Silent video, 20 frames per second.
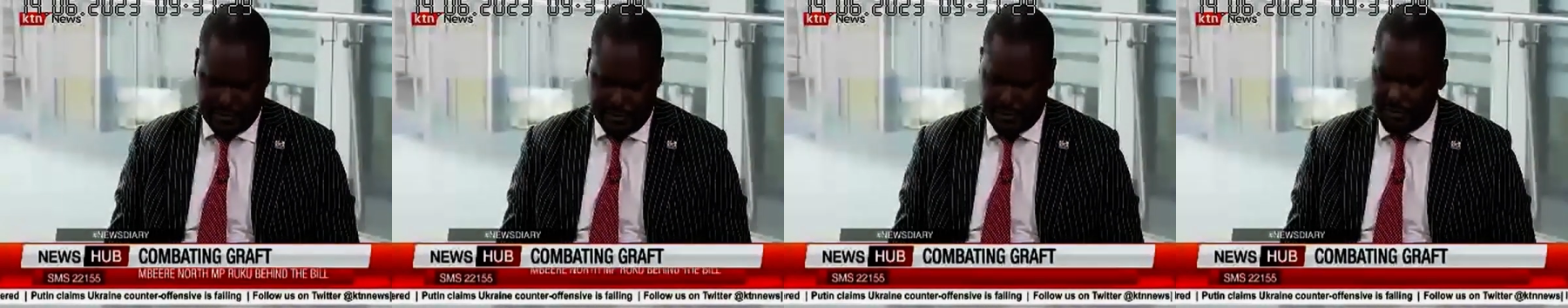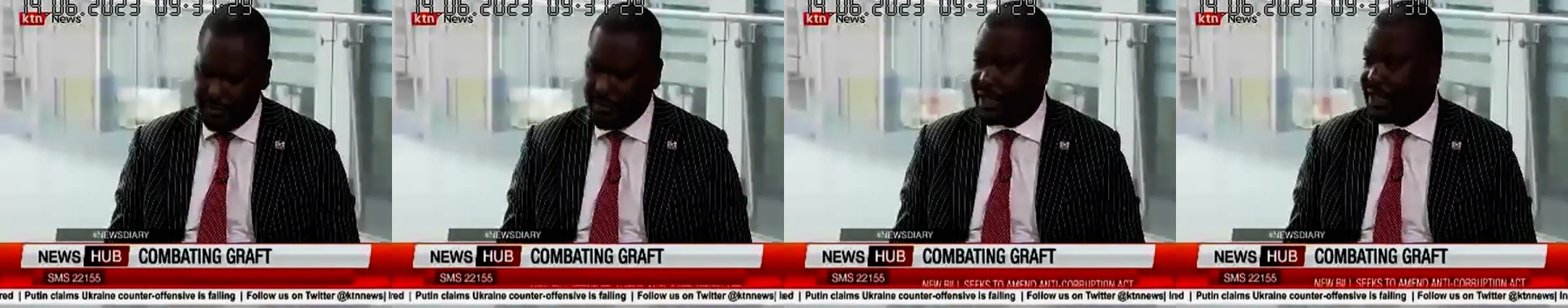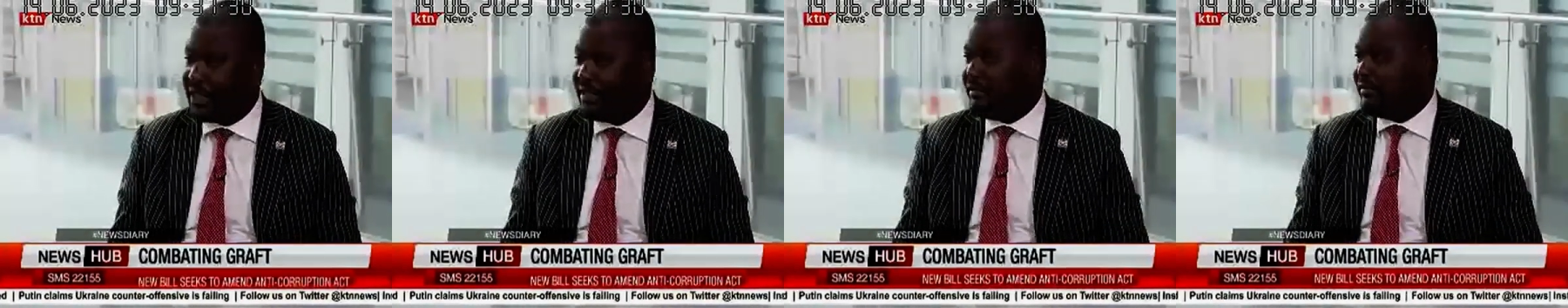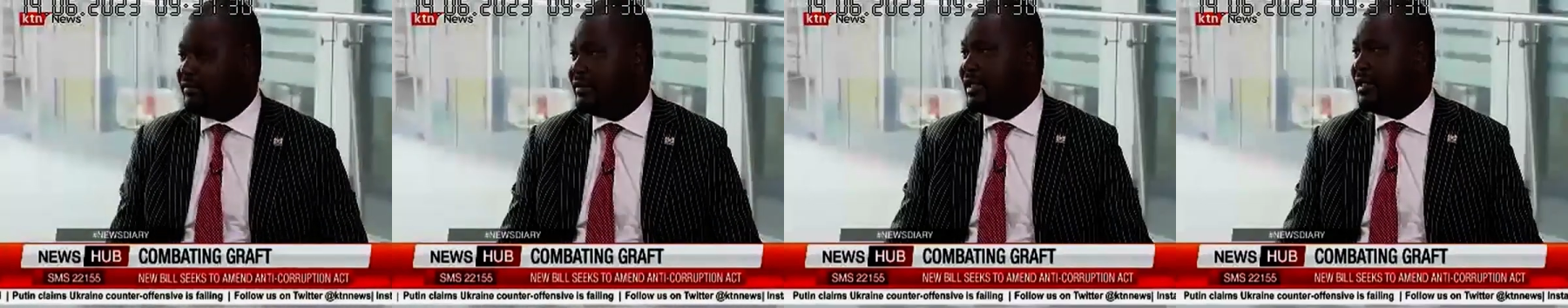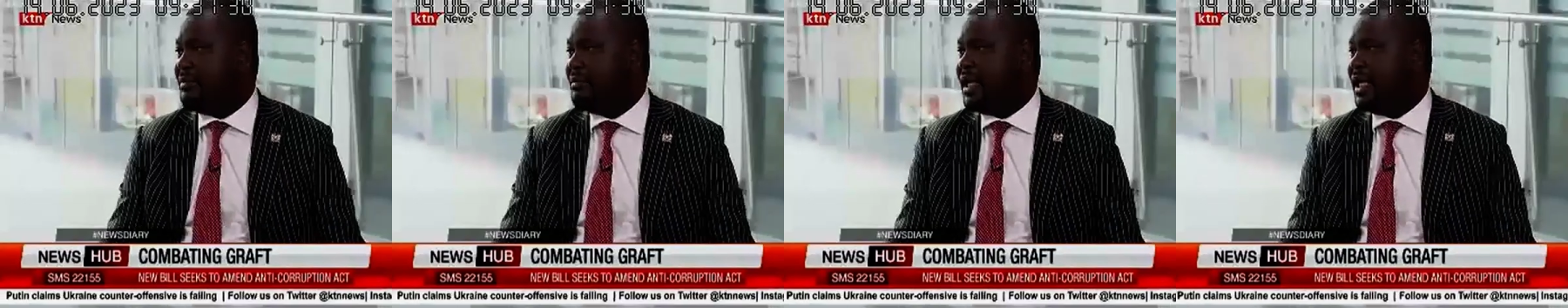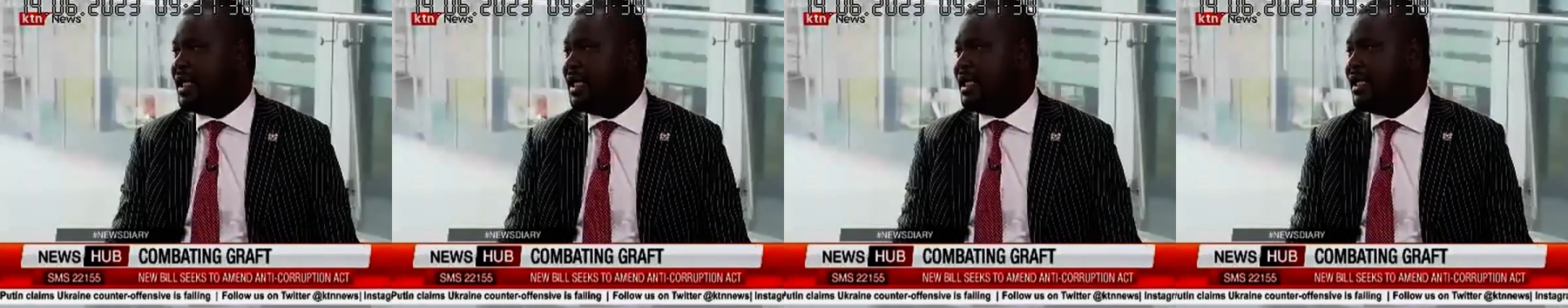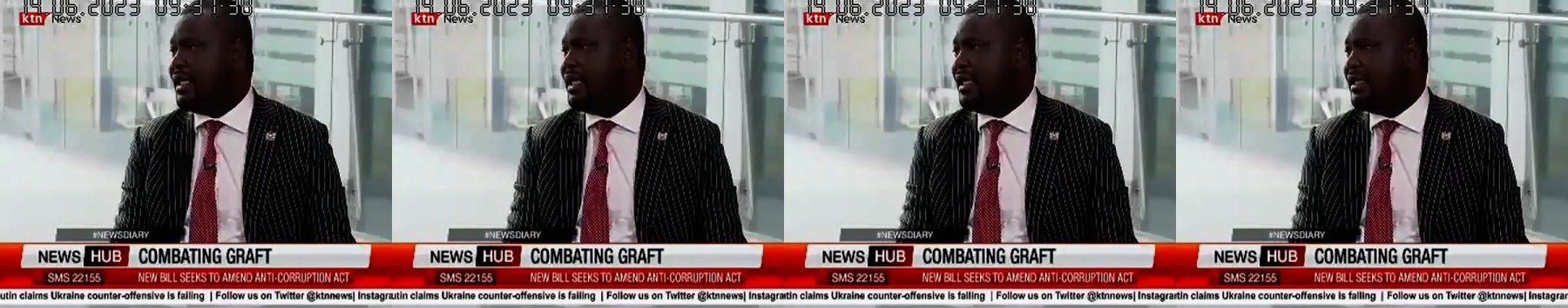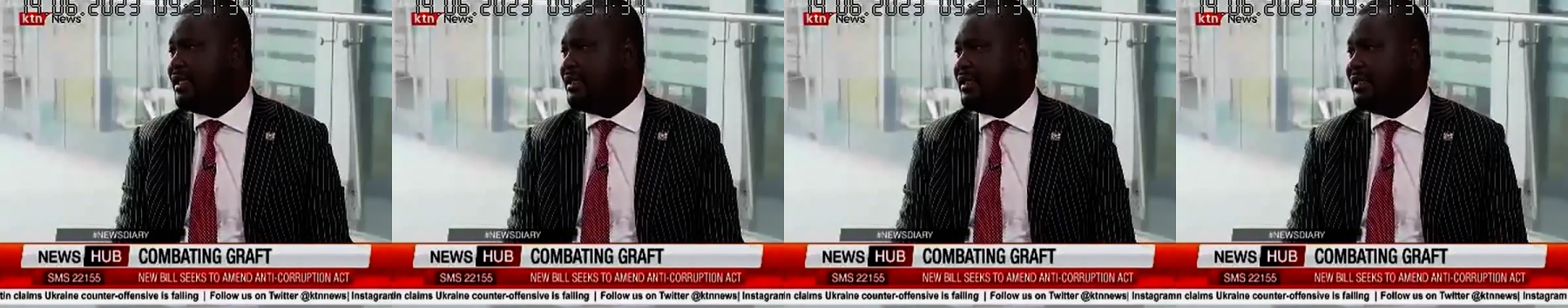behave in a manner
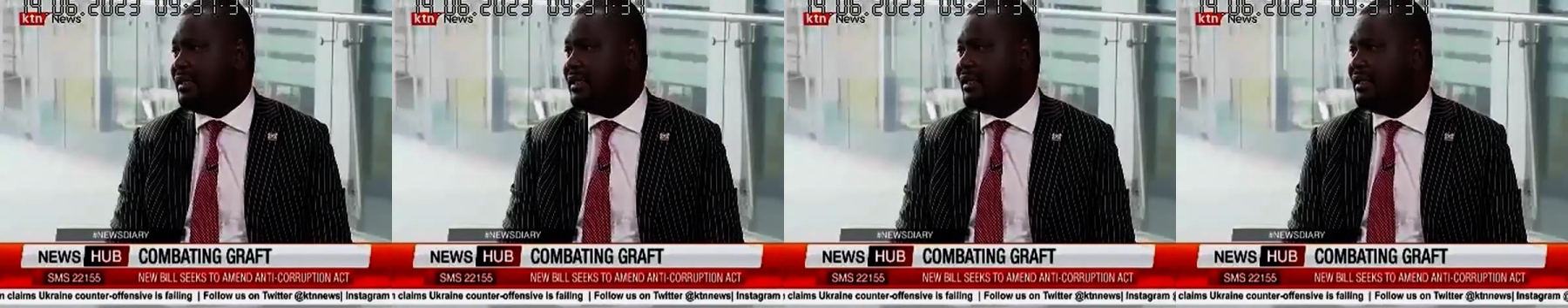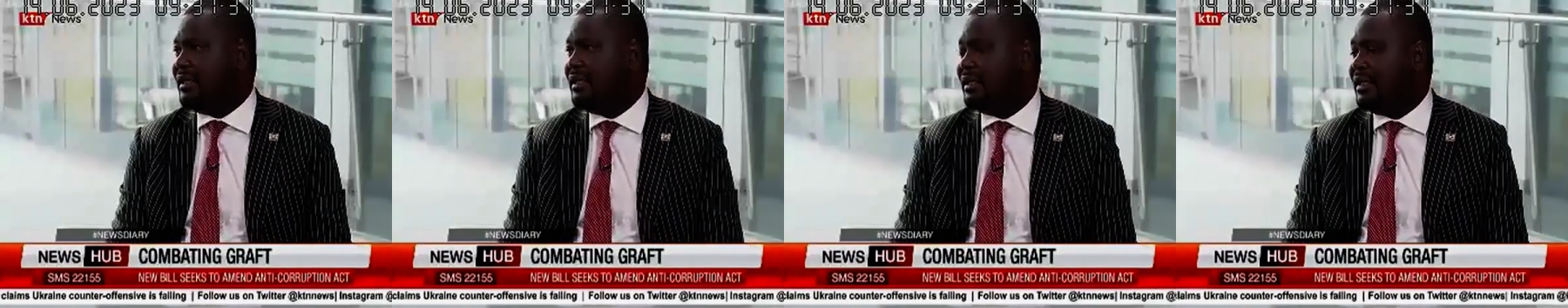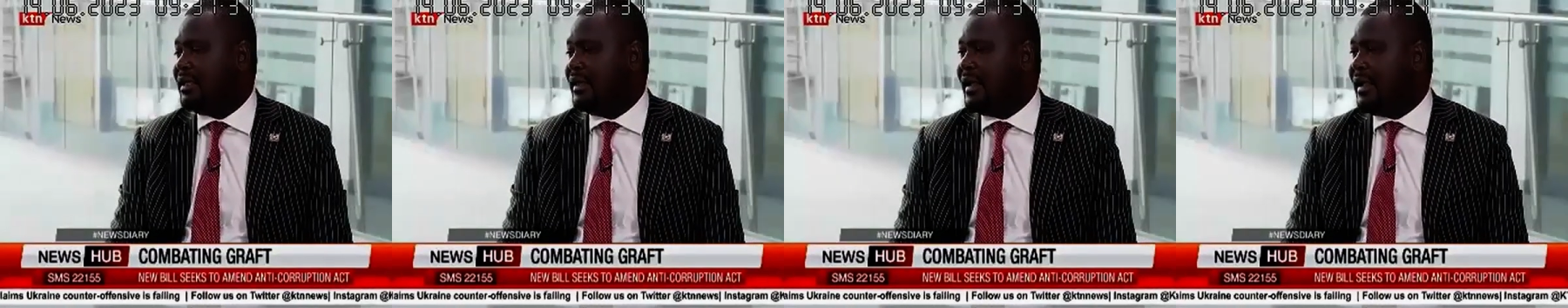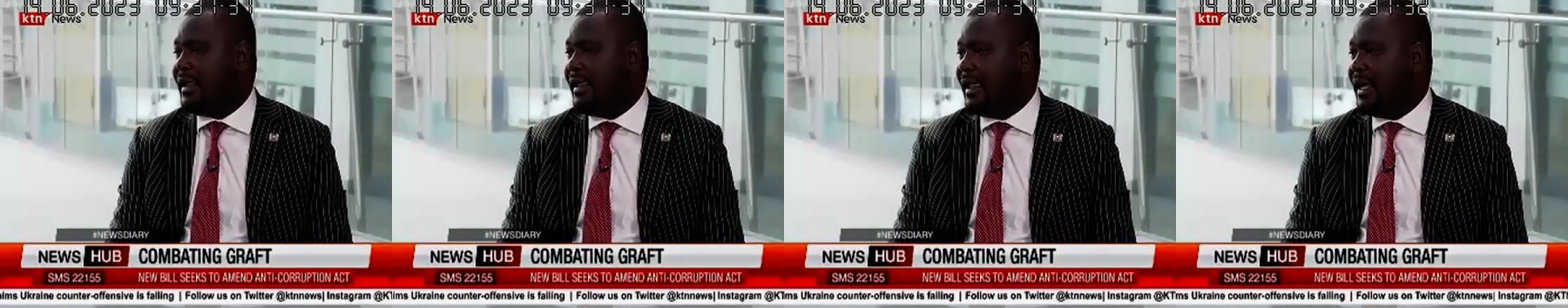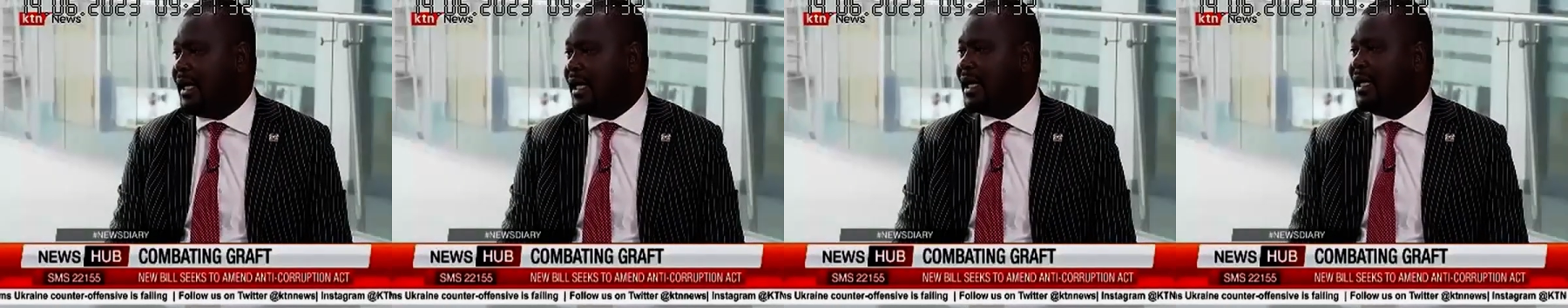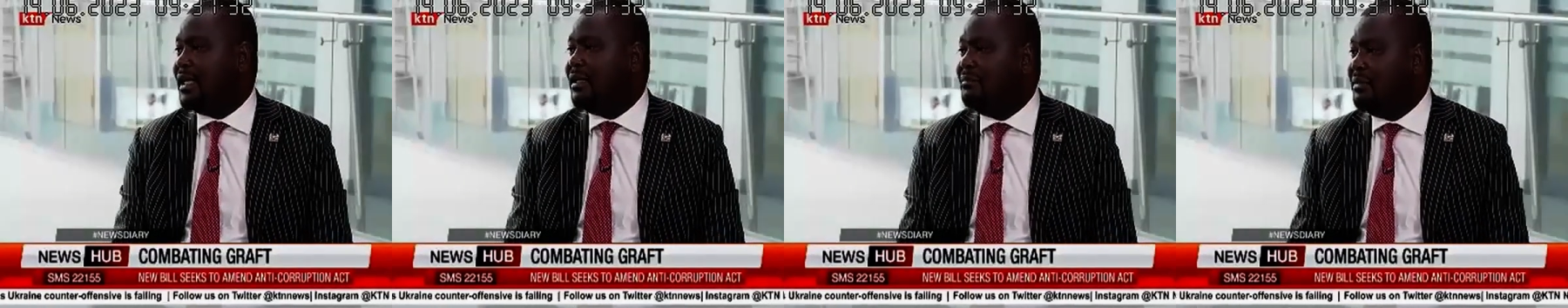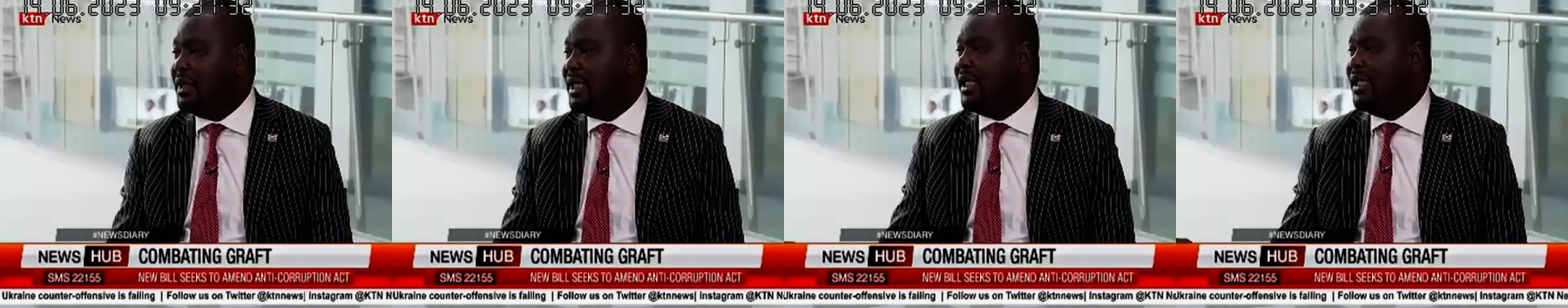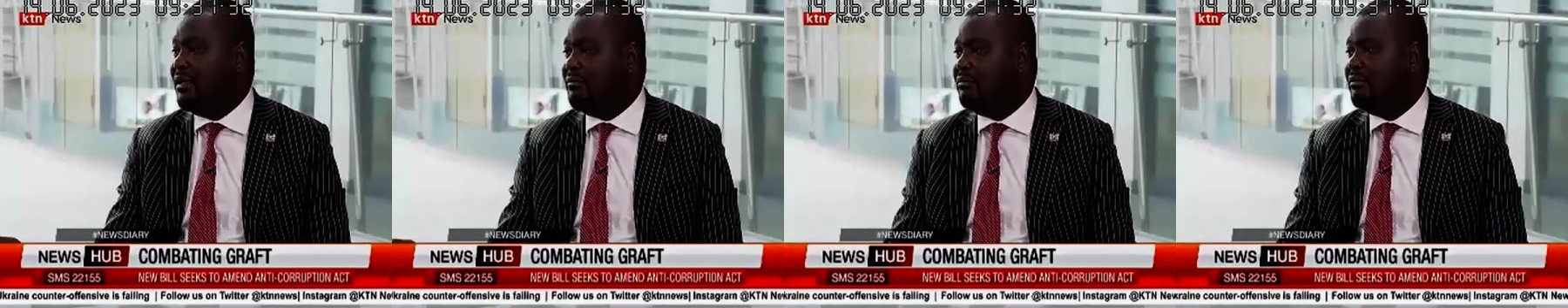that I can demean
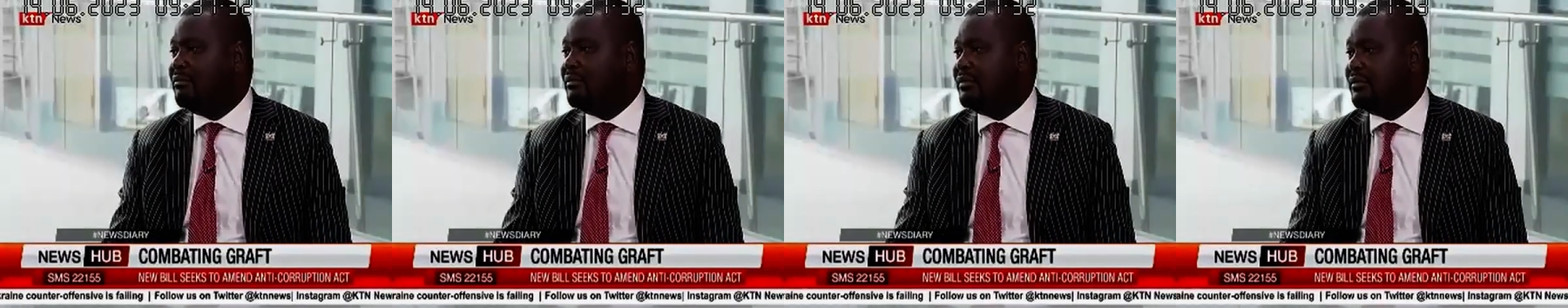him